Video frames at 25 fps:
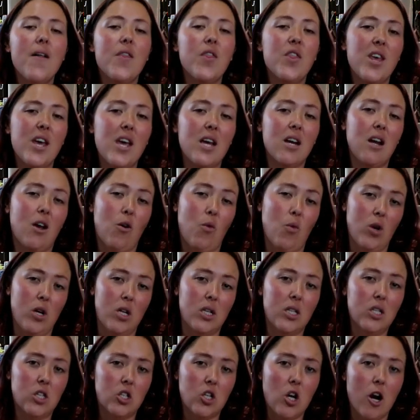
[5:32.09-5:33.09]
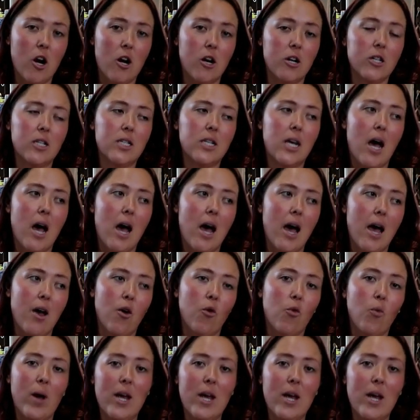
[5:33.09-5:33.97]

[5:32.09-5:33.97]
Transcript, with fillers: then I want to start uh,